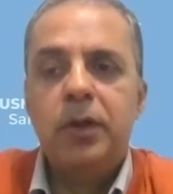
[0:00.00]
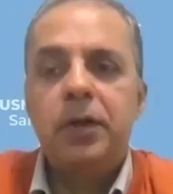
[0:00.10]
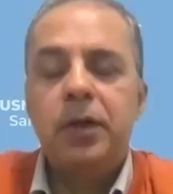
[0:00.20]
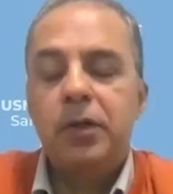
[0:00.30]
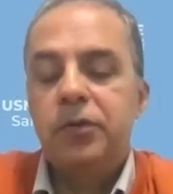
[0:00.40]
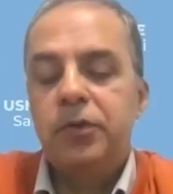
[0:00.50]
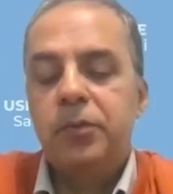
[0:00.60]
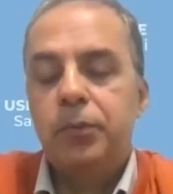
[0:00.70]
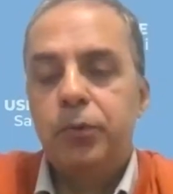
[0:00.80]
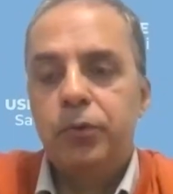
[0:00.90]
indulge
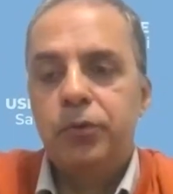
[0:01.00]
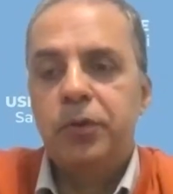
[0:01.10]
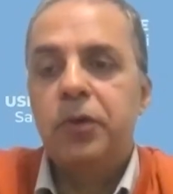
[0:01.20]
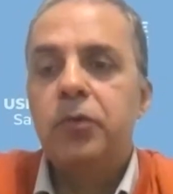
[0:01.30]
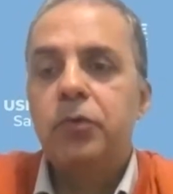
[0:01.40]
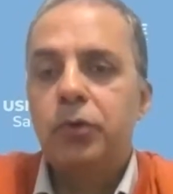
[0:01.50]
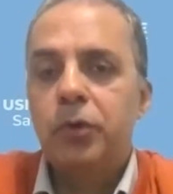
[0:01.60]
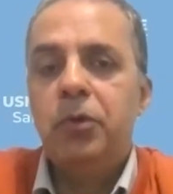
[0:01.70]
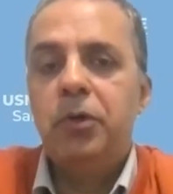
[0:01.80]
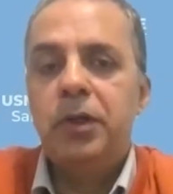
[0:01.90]
in post-interview
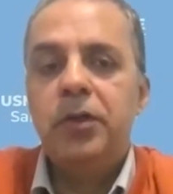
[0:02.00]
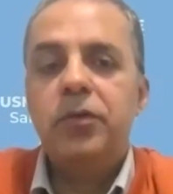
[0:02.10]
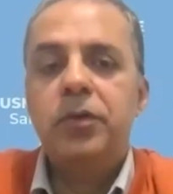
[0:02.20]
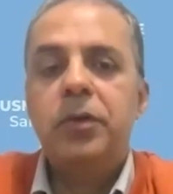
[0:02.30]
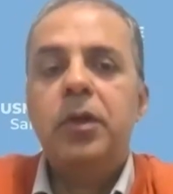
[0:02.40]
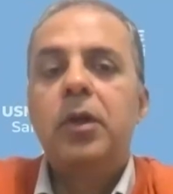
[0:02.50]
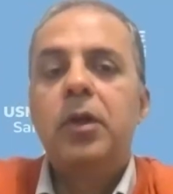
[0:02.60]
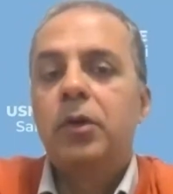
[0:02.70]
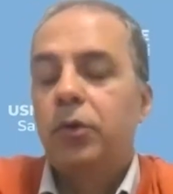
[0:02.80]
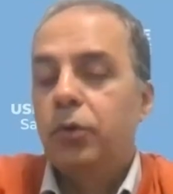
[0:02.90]
communication,
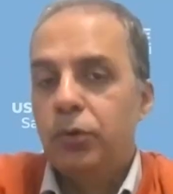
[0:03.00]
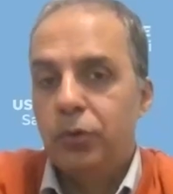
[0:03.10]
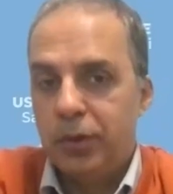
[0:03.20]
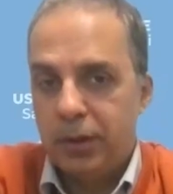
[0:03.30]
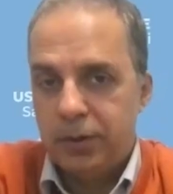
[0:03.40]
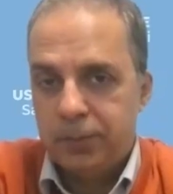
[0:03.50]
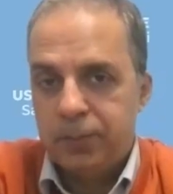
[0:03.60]
don't do that.